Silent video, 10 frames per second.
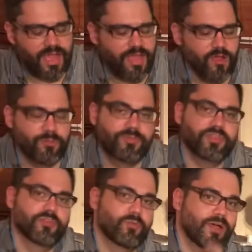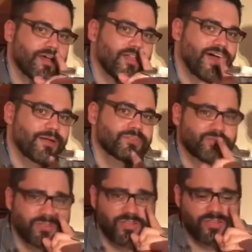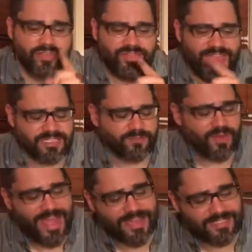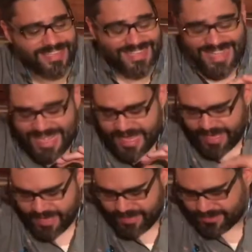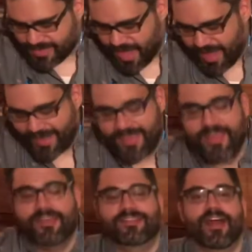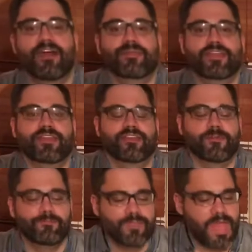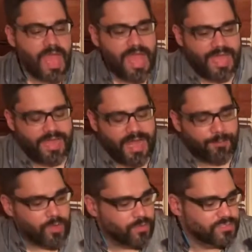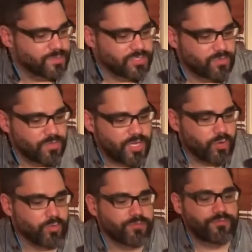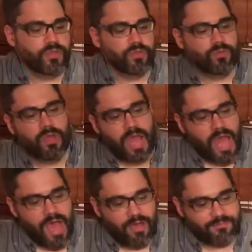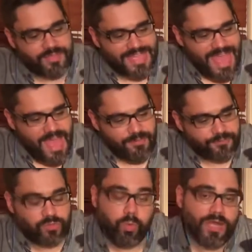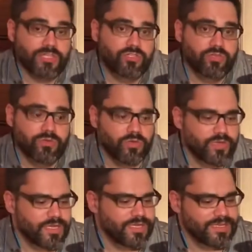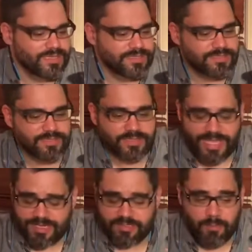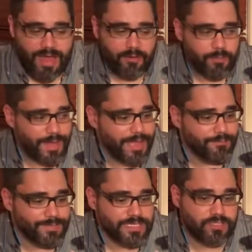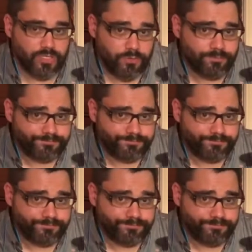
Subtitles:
I hope that you're well. I'm doing good. Thanks for asking. It is I, King Tommy here, and I'm going to be doing a review of the F22 Hookah. It is the latest model by B2.